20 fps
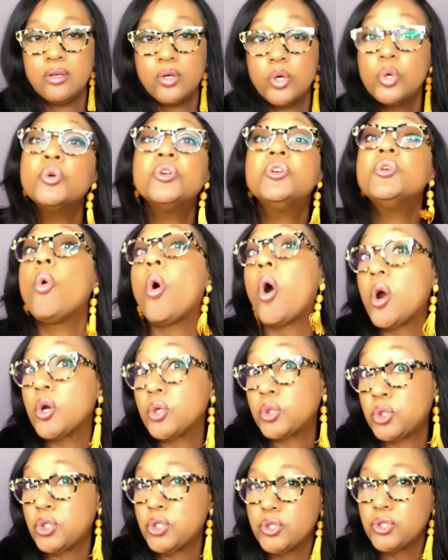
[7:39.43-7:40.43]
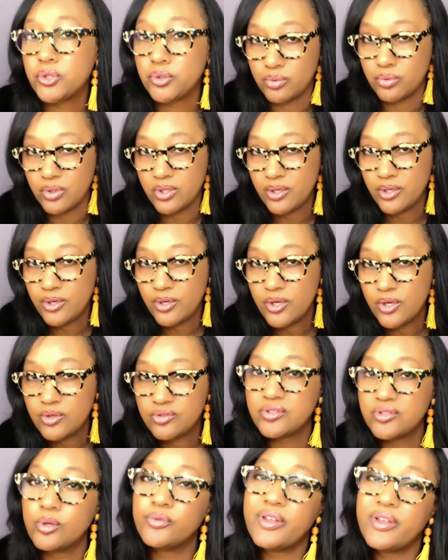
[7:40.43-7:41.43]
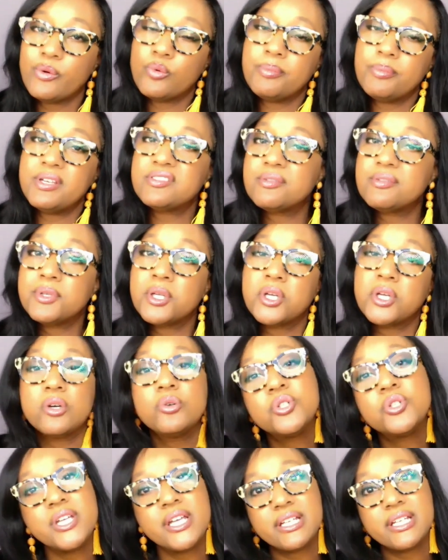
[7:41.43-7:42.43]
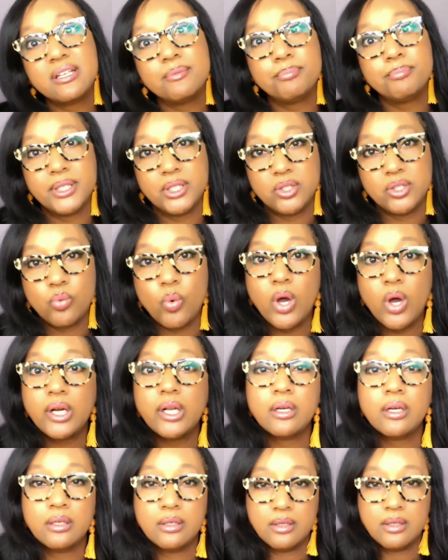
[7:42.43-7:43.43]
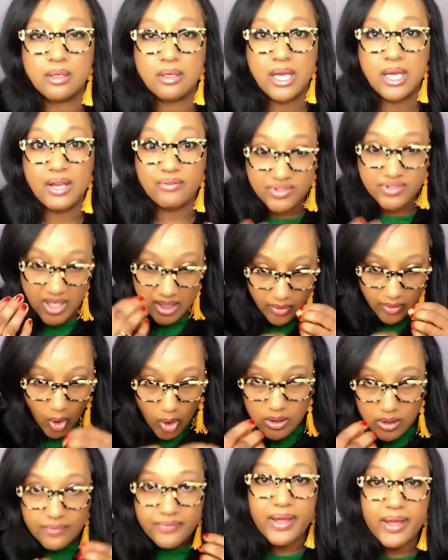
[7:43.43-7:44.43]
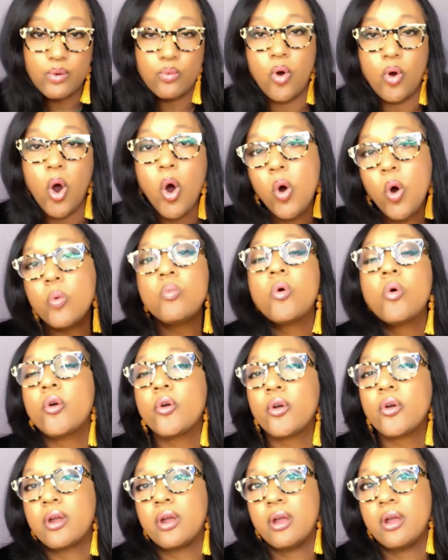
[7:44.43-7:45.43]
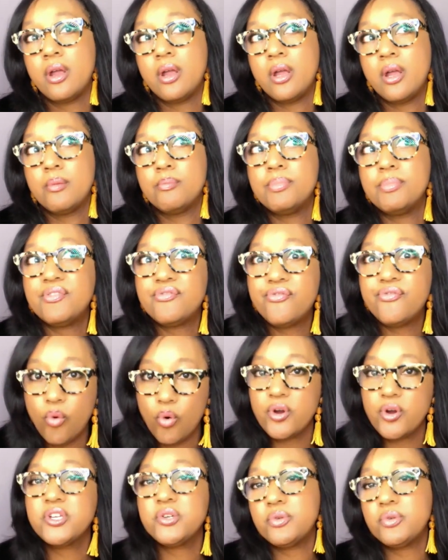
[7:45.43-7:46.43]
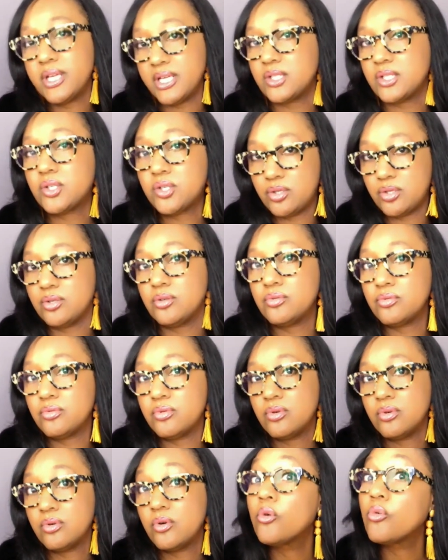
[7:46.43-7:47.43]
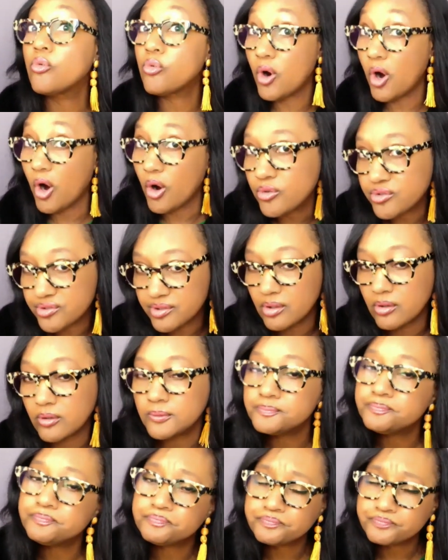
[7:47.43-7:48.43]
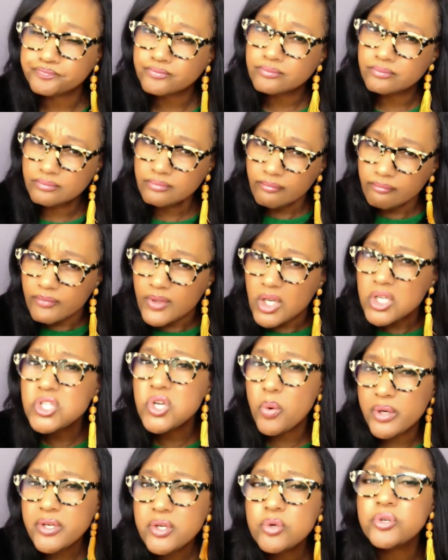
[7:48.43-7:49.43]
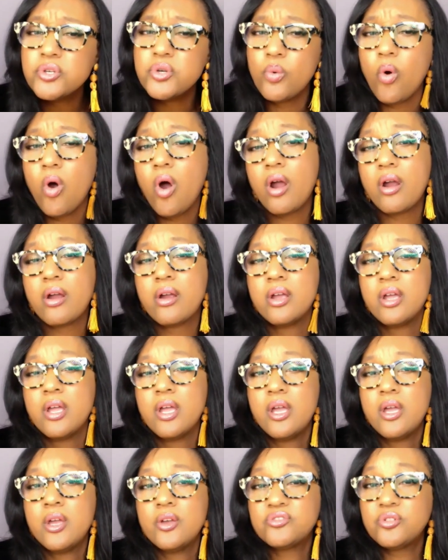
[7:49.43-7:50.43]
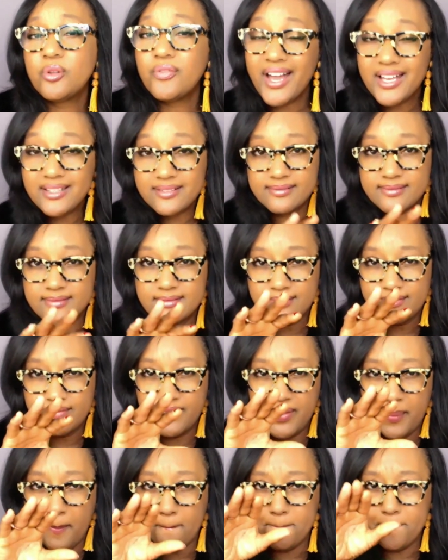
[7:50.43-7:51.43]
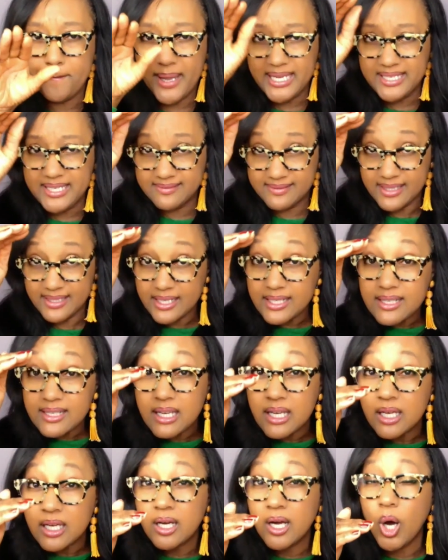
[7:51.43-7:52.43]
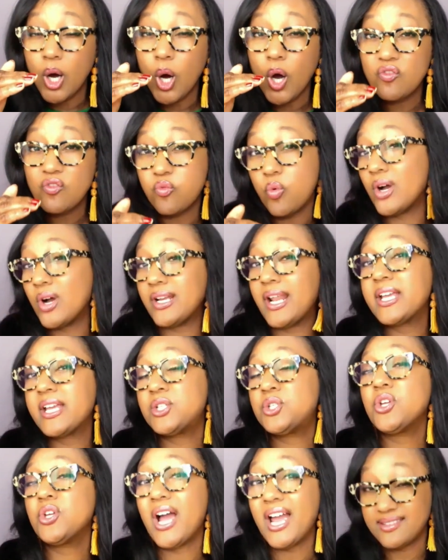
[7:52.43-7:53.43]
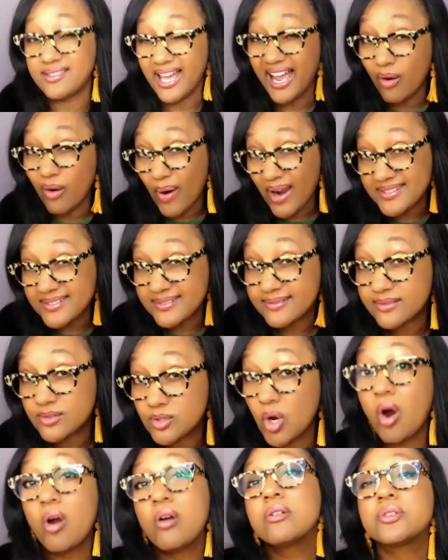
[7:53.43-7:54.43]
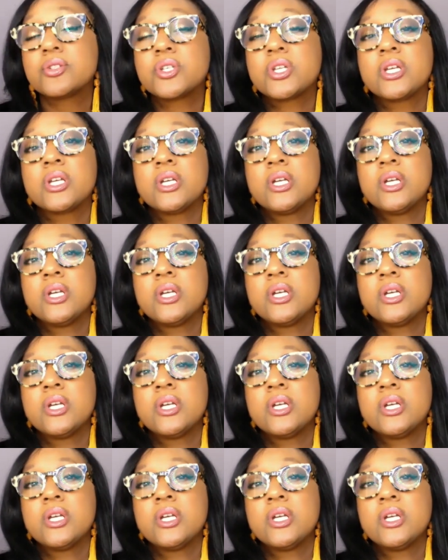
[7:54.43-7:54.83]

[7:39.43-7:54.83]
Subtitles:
who you are too. So there will be some negotiating, but you want to have done all of that homework before you get to rehearsal, knowing who you are. So that's the basic of what how I start